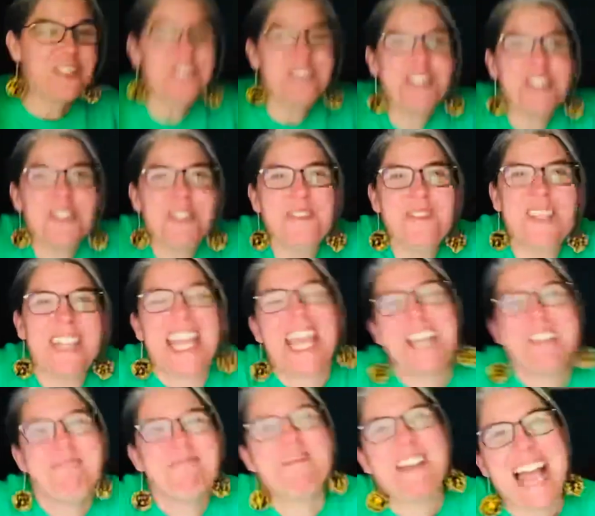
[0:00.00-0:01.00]
you
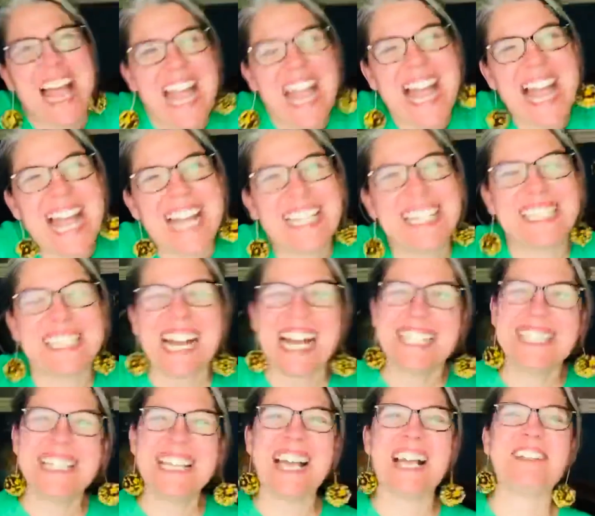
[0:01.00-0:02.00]
came back.
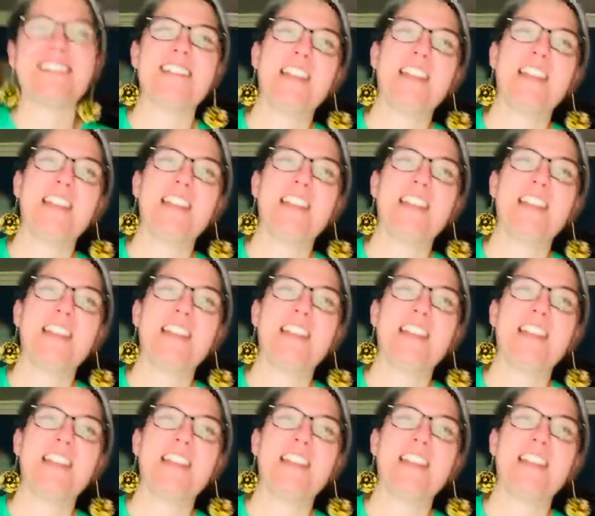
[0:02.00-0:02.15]
Gracias.